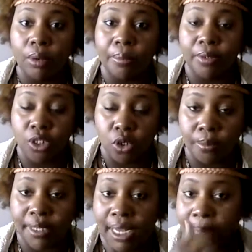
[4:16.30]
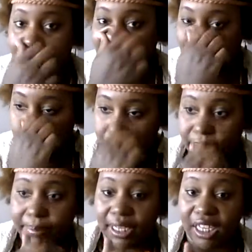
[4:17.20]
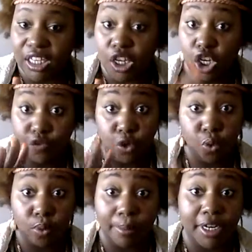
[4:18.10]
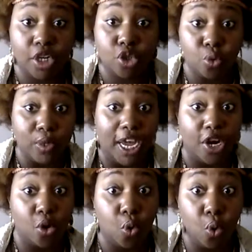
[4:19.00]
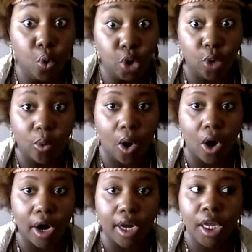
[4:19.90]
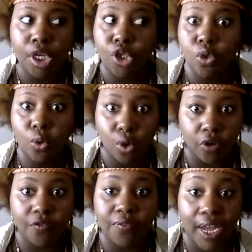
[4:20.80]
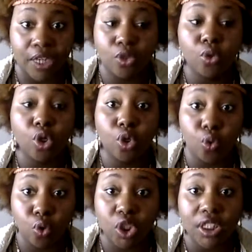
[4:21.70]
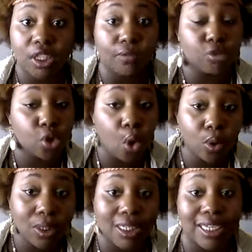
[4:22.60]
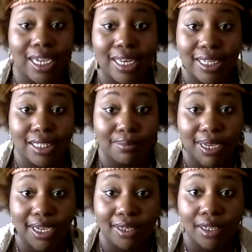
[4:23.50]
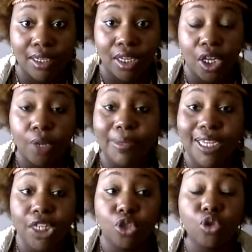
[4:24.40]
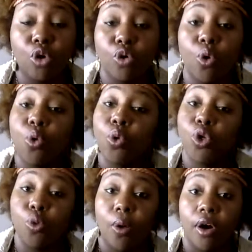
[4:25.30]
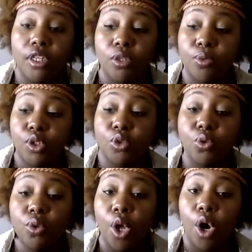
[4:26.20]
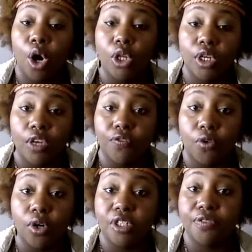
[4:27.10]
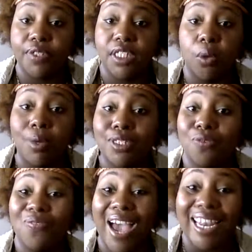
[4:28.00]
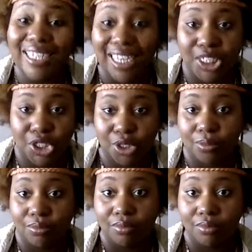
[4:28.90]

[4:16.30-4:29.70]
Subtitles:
We slowly become them. So we begin, and if you're a woman that do not know who you are, you're gonna lose yourself totally in this man because you don't know who you are. So what you are looking for is for someone to validate you.